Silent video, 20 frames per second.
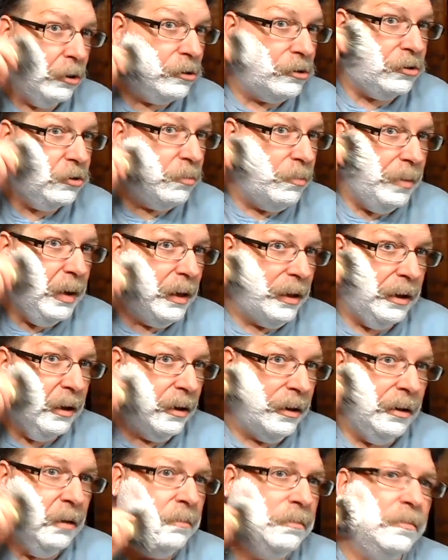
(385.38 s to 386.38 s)
starts
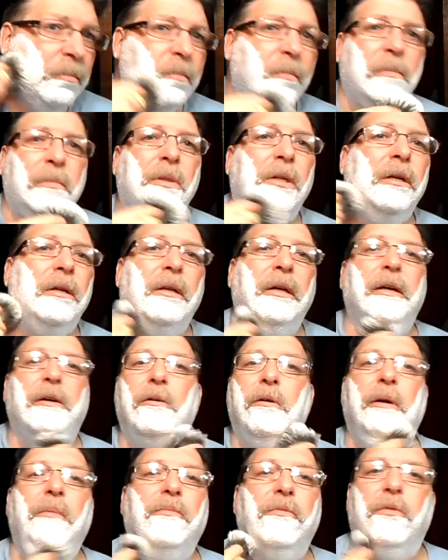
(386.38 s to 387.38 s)
smelling
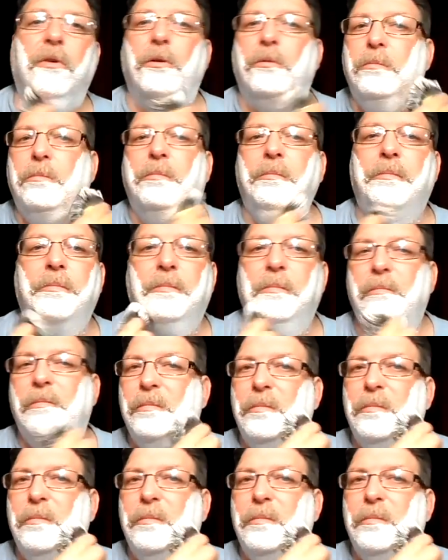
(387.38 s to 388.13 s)
like grapefruit.